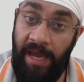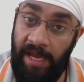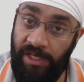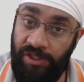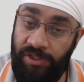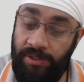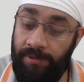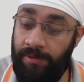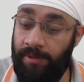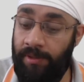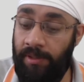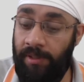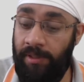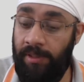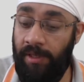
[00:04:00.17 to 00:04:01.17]
cash
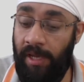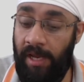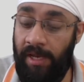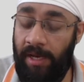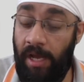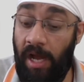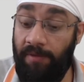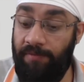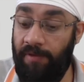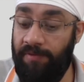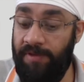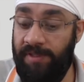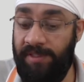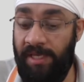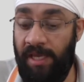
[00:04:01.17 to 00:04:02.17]
uh, and half
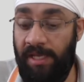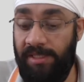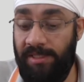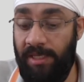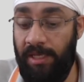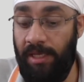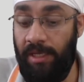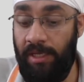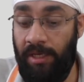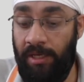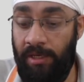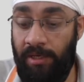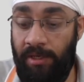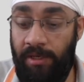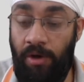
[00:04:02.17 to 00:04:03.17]
of the sales
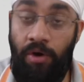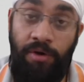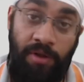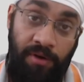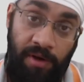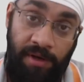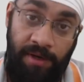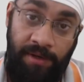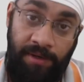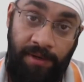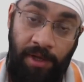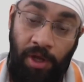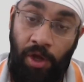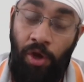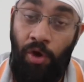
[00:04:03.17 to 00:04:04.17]
uh, on credit.
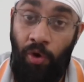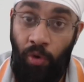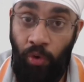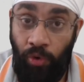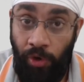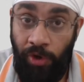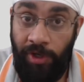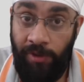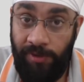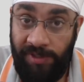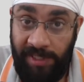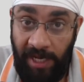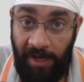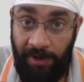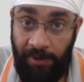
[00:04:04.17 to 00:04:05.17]
Who did you
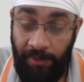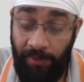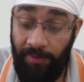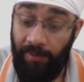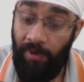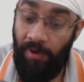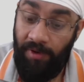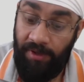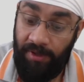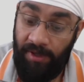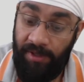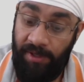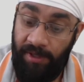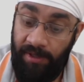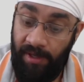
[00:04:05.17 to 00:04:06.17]
sell to on
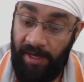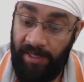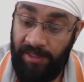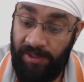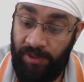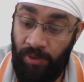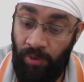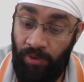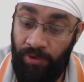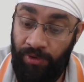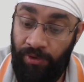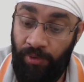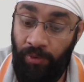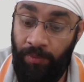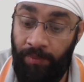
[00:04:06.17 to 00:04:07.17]
credit? I
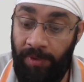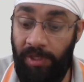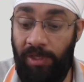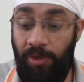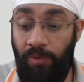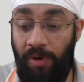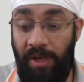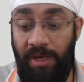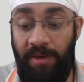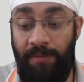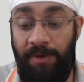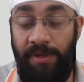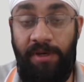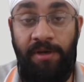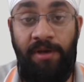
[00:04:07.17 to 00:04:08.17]
sold to PQR
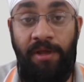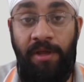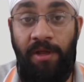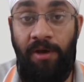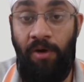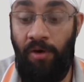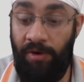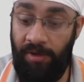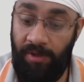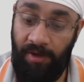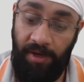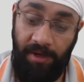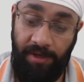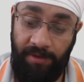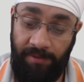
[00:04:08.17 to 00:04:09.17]
Limited on
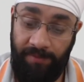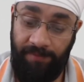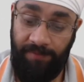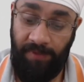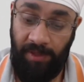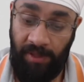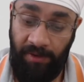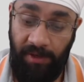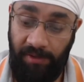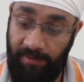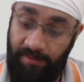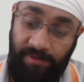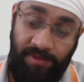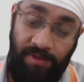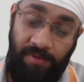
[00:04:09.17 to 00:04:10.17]
credit.
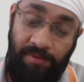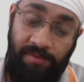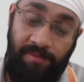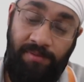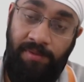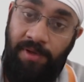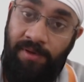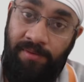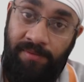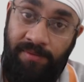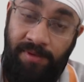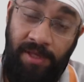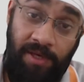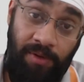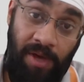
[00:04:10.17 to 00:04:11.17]
Great. So, you know,
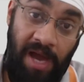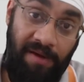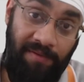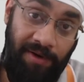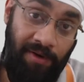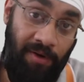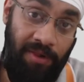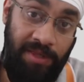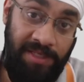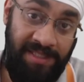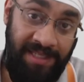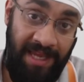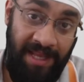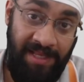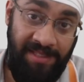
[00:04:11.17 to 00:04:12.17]
there you have it, all the
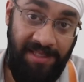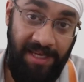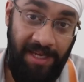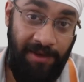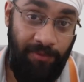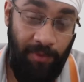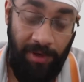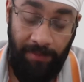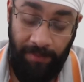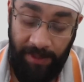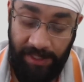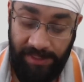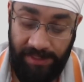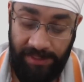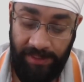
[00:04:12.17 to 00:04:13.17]
sales in one
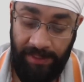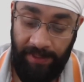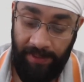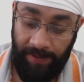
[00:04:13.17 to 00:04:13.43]
place.